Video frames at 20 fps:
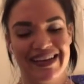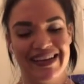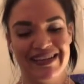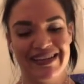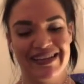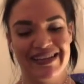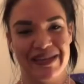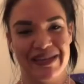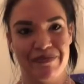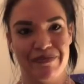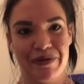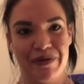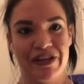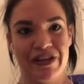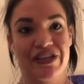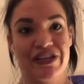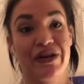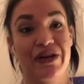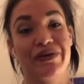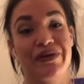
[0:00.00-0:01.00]
He's in pretty.
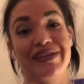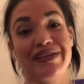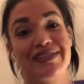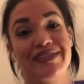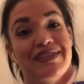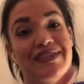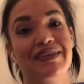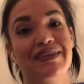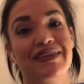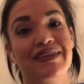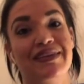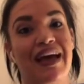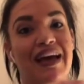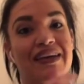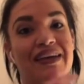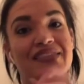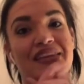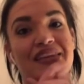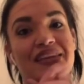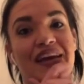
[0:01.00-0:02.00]
You know, he still
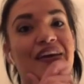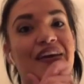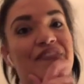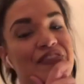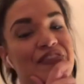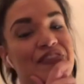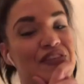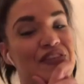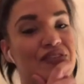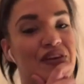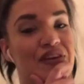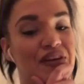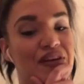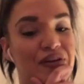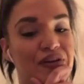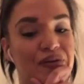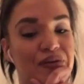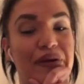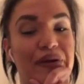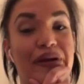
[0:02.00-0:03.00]
has to have his
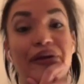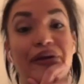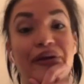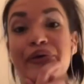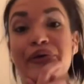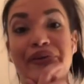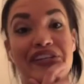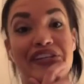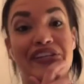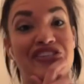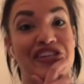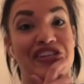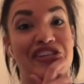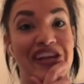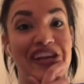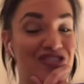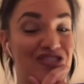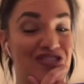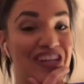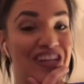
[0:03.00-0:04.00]
Guerrero
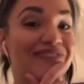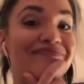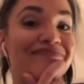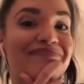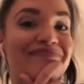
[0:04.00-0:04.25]
initiation.